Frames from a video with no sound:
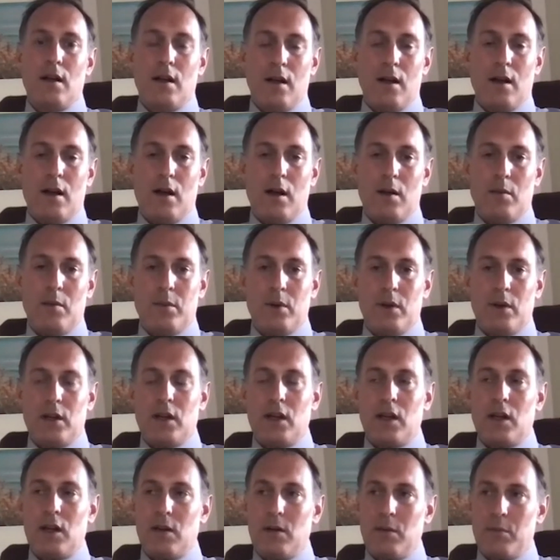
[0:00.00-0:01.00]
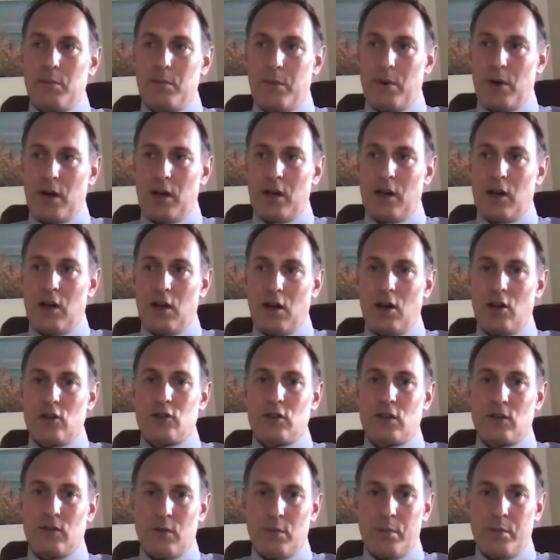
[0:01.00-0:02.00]
But by and large,
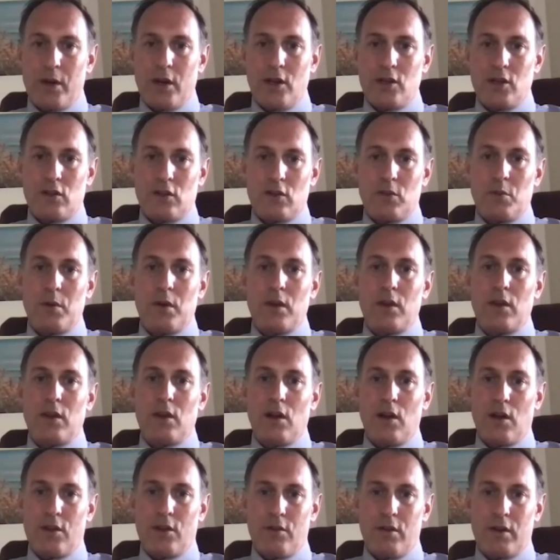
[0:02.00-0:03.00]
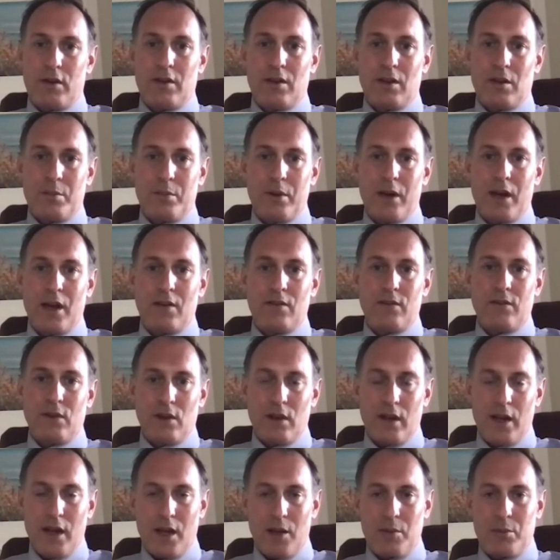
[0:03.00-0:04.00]
it's for patients with arthritic, painful
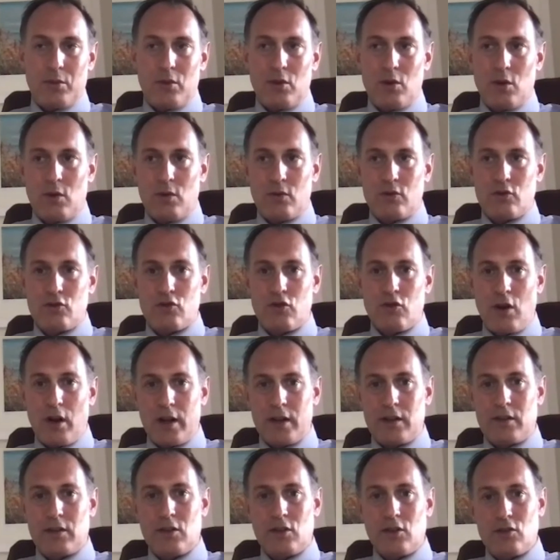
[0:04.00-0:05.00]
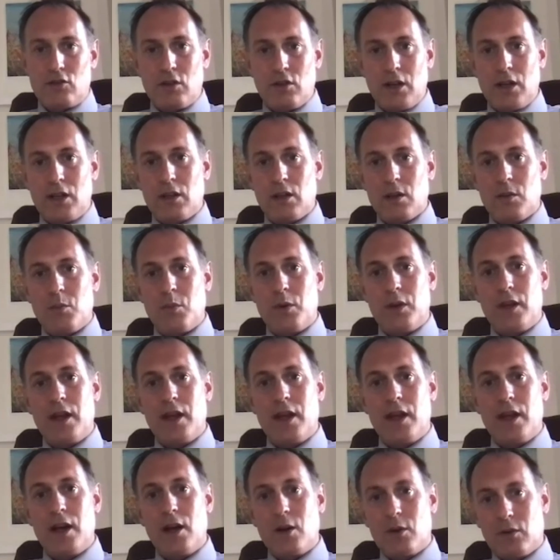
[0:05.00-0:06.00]
hips who have tried to treat them
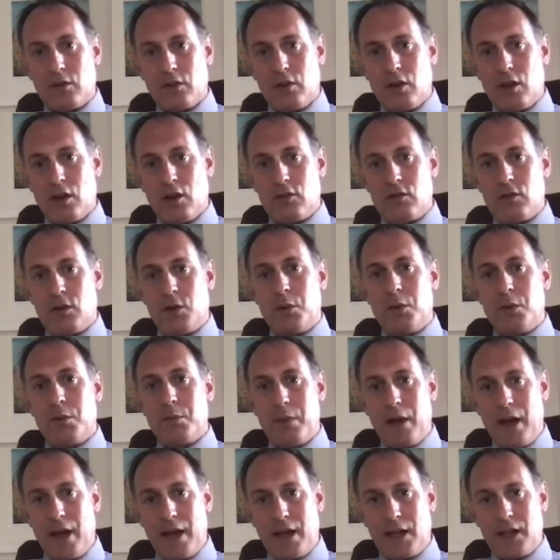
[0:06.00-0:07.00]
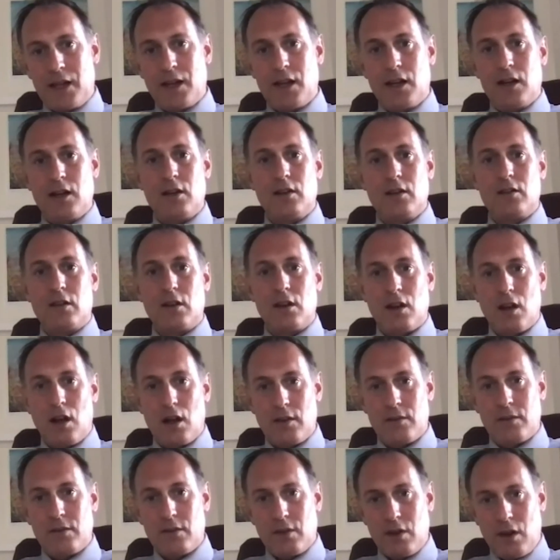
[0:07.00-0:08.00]
without surgery with painkillers and
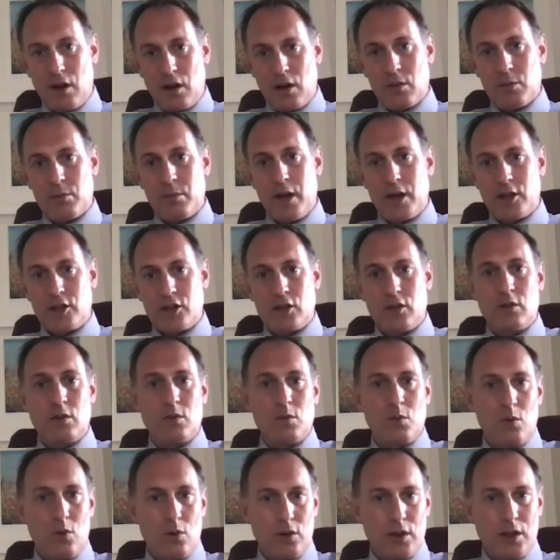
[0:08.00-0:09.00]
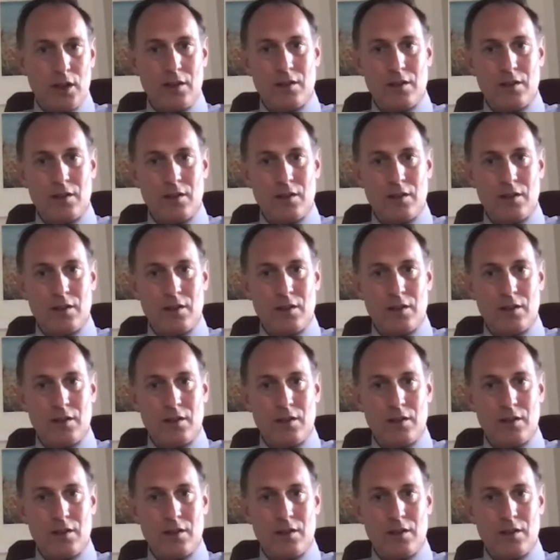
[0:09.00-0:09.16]
lifestyle measures, walking